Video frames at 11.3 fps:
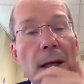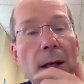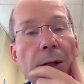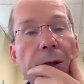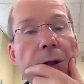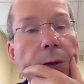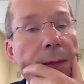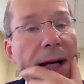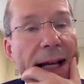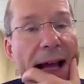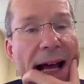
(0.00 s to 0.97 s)
You
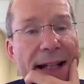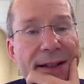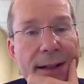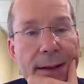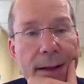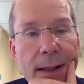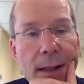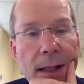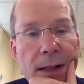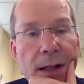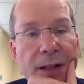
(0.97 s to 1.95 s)
might ask,
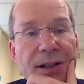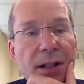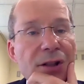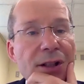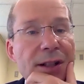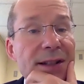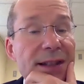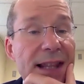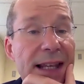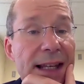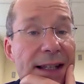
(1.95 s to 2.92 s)
does such a
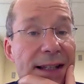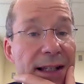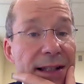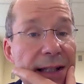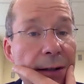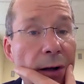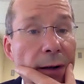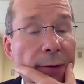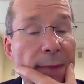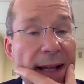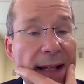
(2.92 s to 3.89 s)
thing exist in all
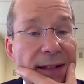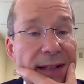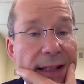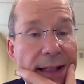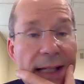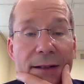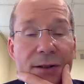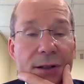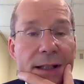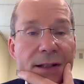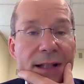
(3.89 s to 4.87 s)
of medicine? The
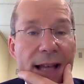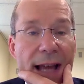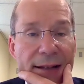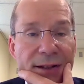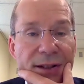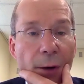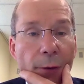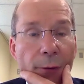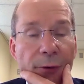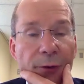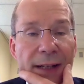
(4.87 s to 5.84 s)
answer is yes.
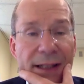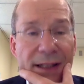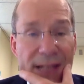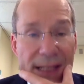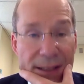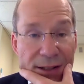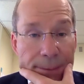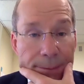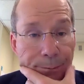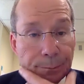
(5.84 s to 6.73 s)
So, for instance,